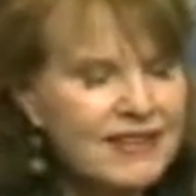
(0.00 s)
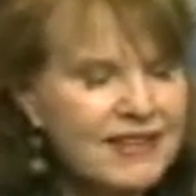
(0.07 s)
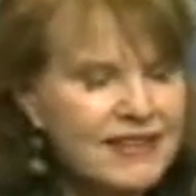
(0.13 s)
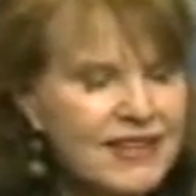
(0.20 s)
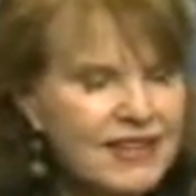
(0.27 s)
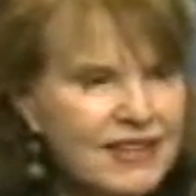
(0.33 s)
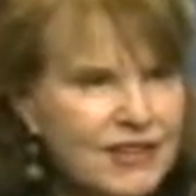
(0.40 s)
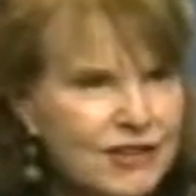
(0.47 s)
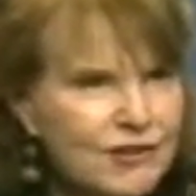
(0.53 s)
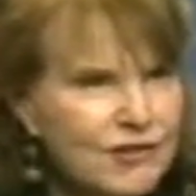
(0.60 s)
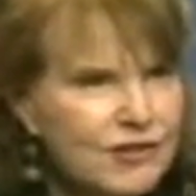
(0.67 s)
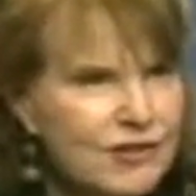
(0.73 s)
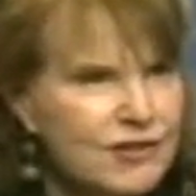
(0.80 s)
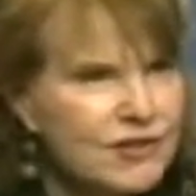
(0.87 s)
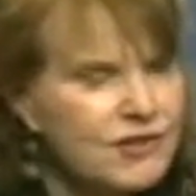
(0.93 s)
did you
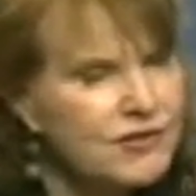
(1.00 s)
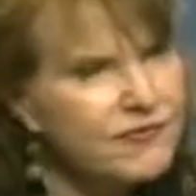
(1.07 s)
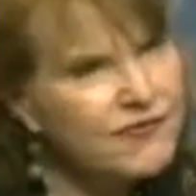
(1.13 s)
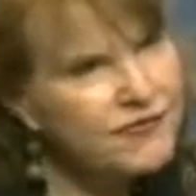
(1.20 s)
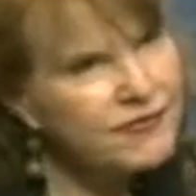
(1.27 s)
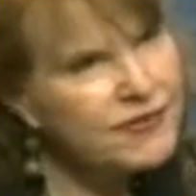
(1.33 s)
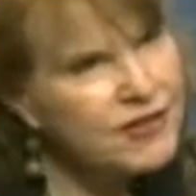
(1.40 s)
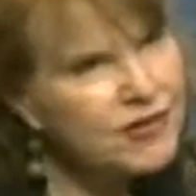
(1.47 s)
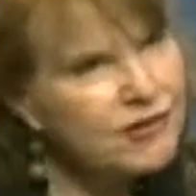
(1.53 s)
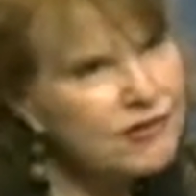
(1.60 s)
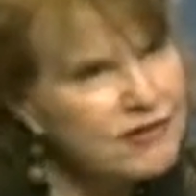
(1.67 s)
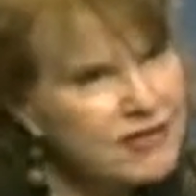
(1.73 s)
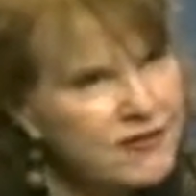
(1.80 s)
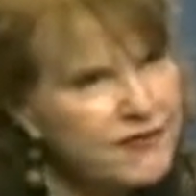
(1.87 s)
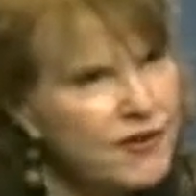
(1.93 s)

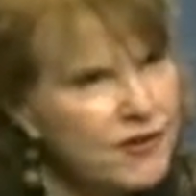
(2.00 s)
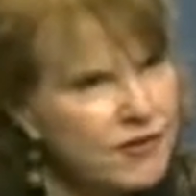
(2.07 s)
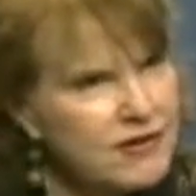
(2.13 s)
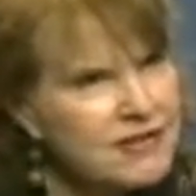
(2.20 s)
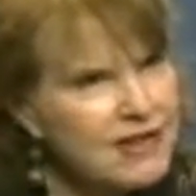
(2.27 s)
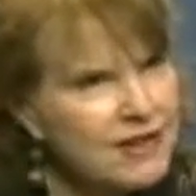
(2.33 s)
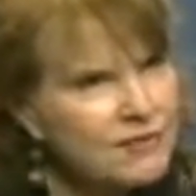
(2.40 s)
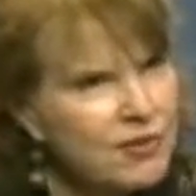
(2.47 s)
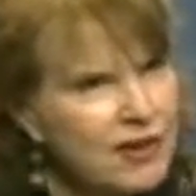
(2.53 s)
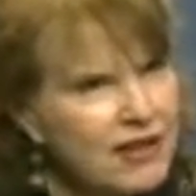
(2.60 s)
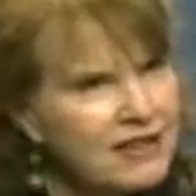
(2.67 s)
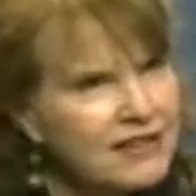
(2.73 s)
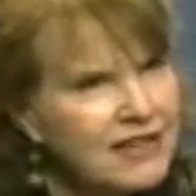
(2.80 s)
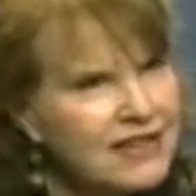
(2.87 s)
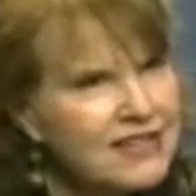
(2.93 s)
choose to focus on
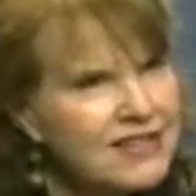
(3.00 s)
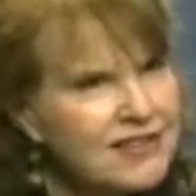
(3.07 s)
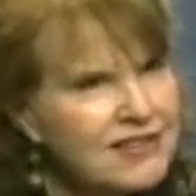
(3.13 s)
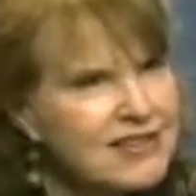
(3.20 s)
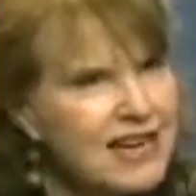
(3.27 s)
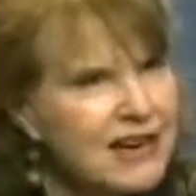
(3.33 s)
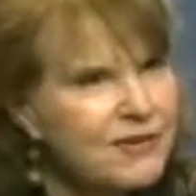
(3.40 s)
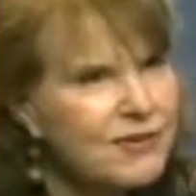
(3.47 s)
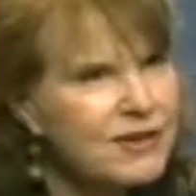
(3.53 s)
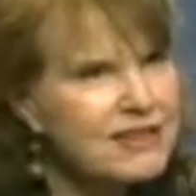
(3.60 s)
politics, or is that what